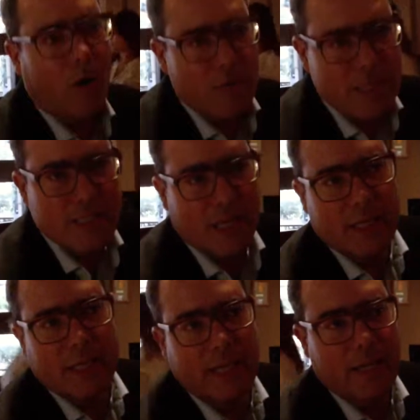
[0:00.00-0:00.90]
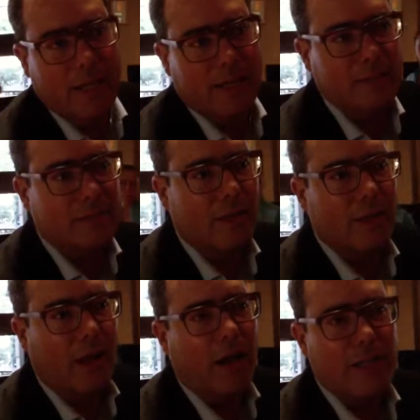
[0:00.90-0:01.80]
Originally,
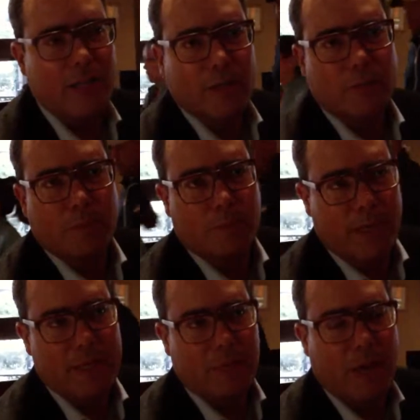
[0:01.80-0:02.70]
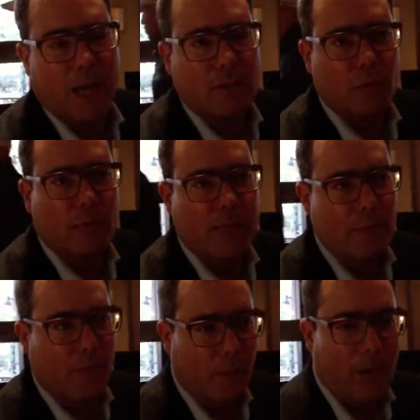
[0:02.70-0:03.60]
are used by the plant to
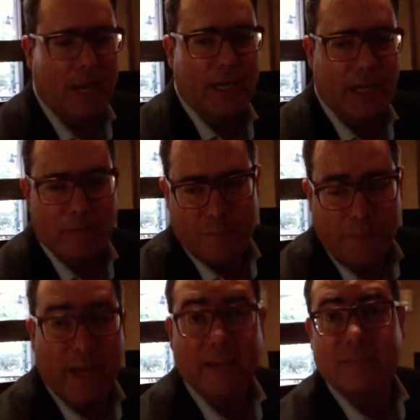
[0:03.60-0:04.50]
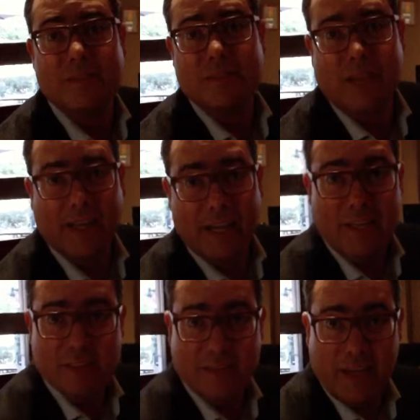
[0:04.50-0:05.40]
keep away pests like
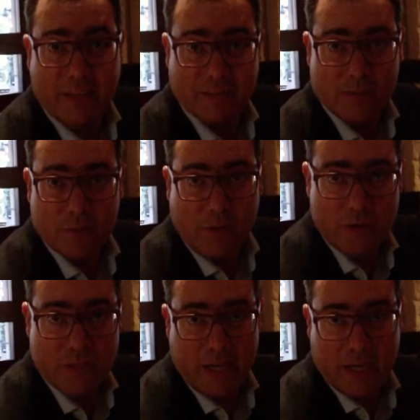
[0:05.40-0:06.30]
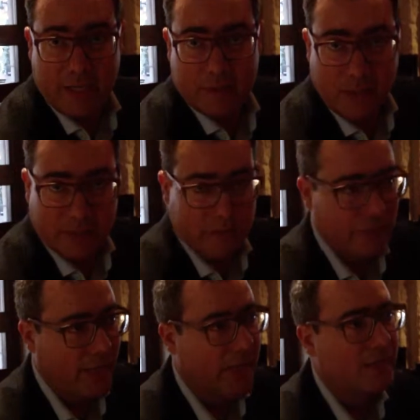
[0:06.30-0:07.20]
insects and fungi and
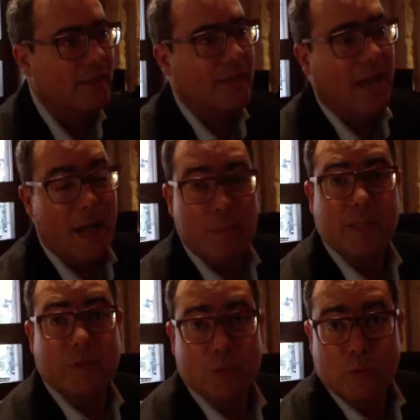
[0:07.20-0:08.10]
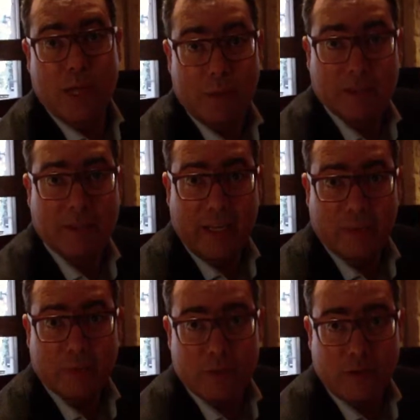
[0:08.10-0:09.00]
bacteria. Happen to have a
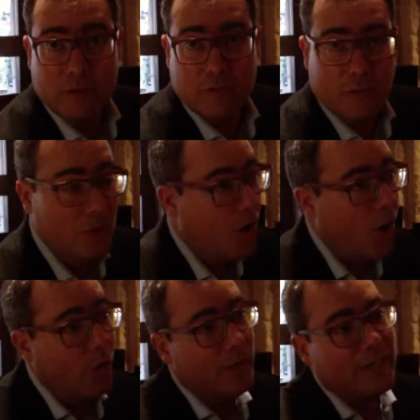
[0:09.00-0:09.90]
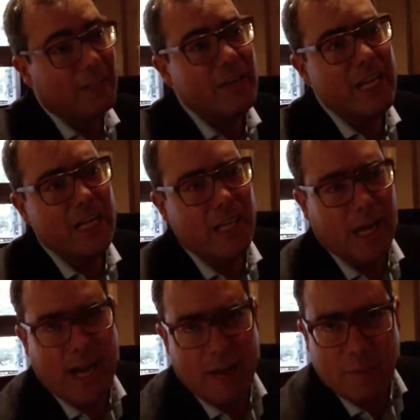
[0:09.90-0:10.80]
taste for us. So all the green
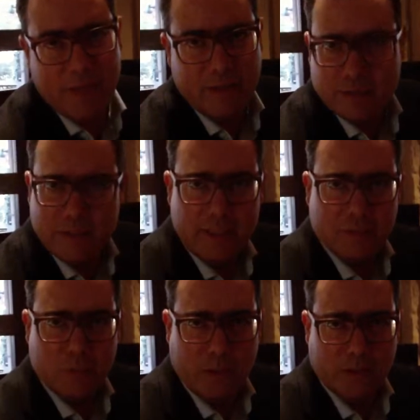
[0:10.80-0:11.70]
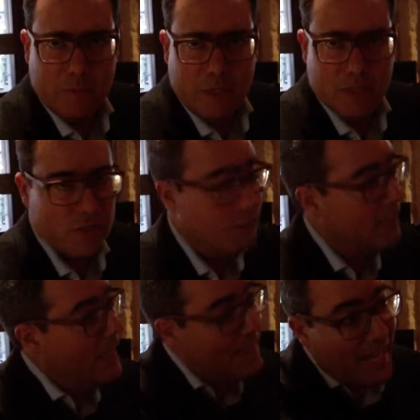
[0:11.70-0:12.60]
agave is one dimension.
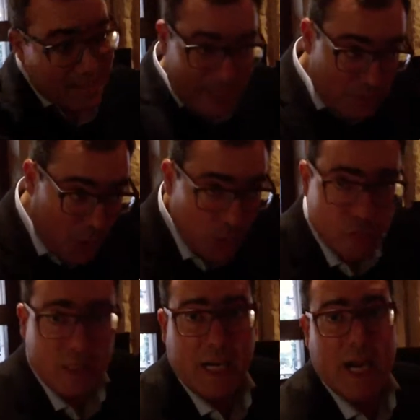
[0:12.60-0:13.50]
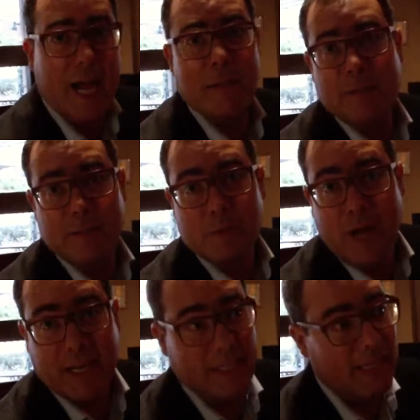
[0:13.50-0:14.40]
Then the roasted agave, the
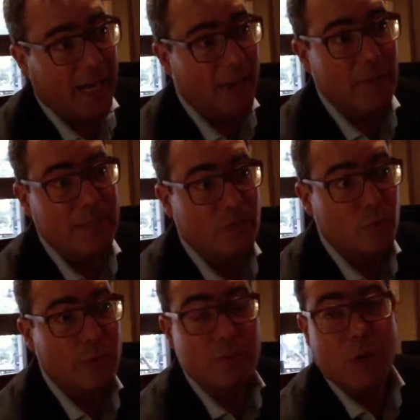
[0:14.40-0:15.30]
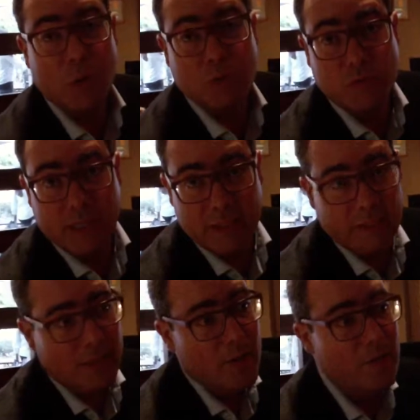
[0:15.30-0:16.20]
fact that agave needs to be roasted
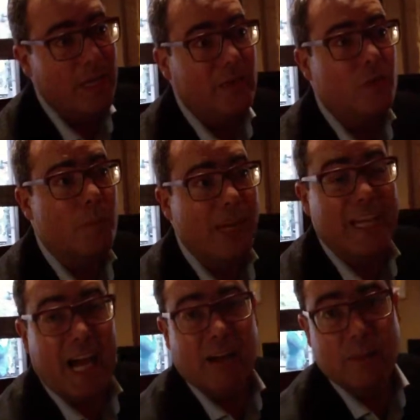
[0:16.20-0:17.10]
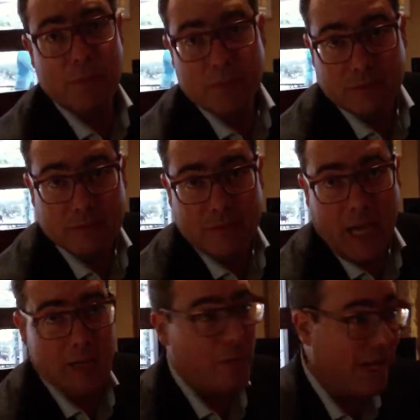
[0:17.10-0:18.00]
means you make caramels.
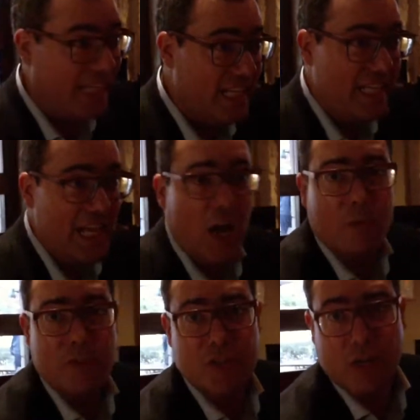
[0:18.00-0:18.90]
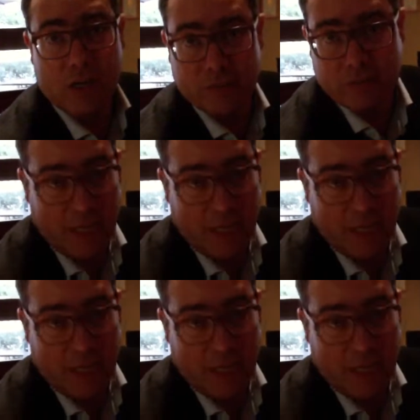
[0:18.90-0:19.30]
And by heating up sugars